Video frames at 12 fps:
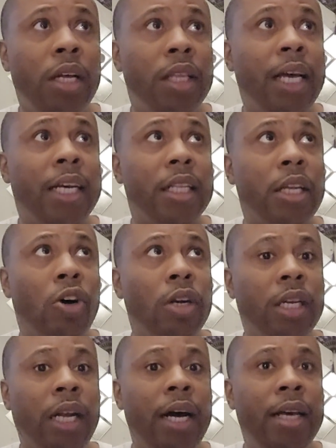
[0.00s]
Like all
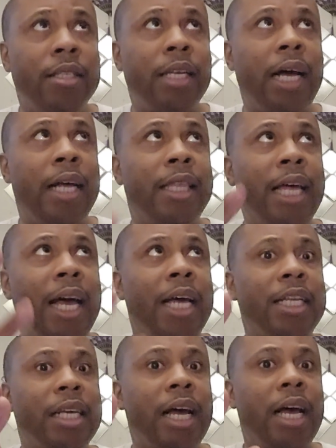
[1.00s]
the clients
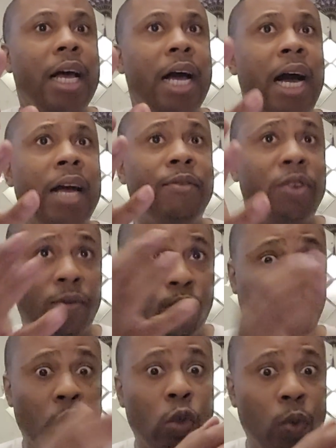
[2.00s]
that have
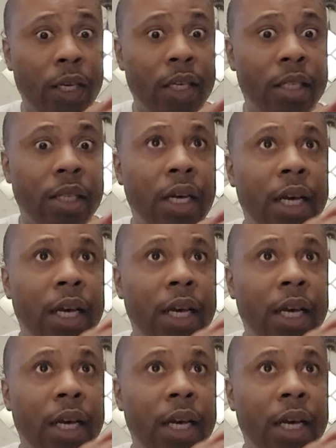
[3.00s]
worked with